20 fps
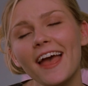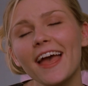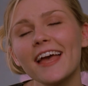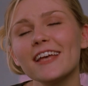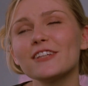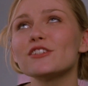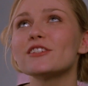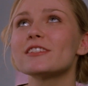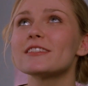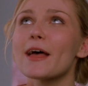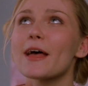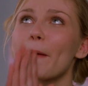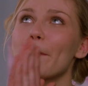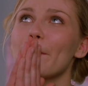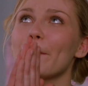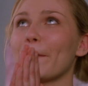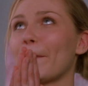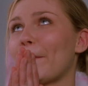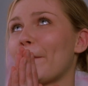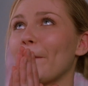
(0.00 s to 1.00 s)
It's just that
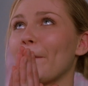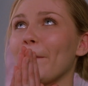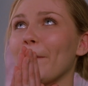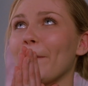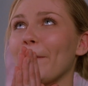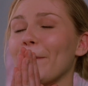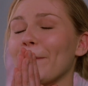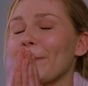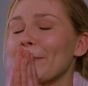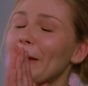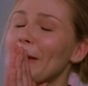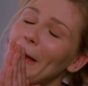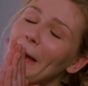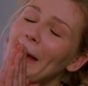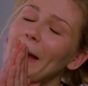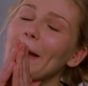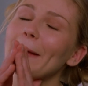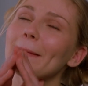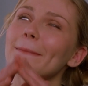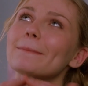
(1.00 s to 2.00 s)

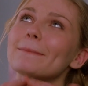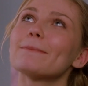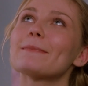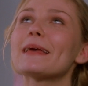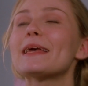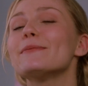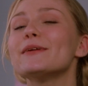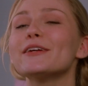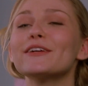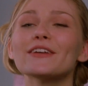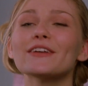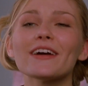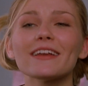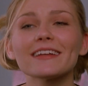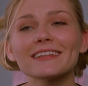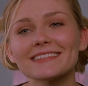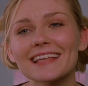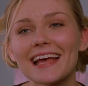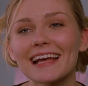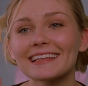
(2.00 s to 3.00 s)
maybe you're not
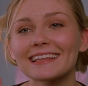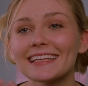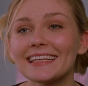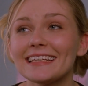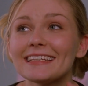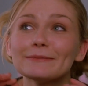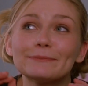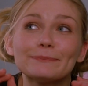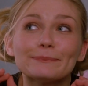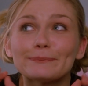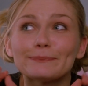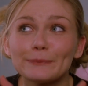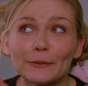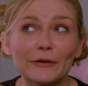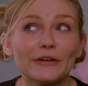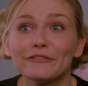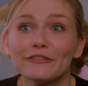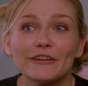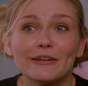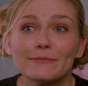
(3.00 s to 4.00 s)
exactly
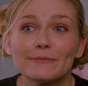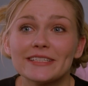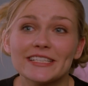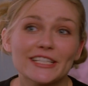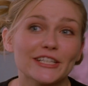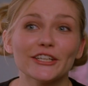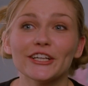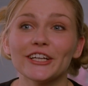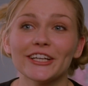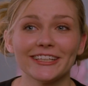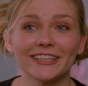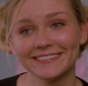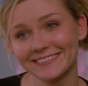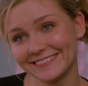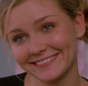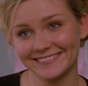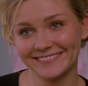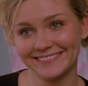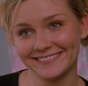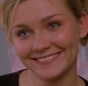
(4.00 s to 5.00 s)
boyfriend material.
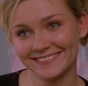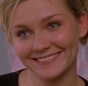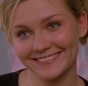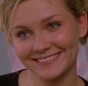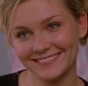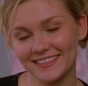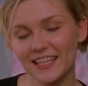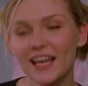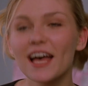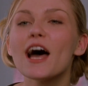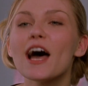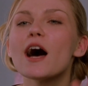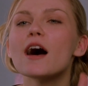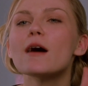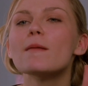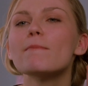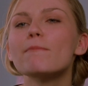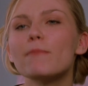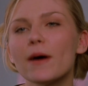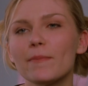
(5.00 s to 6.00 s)

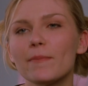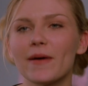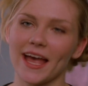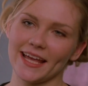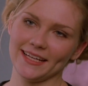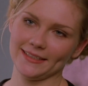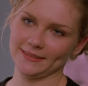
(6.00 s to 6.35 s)
Bye bye.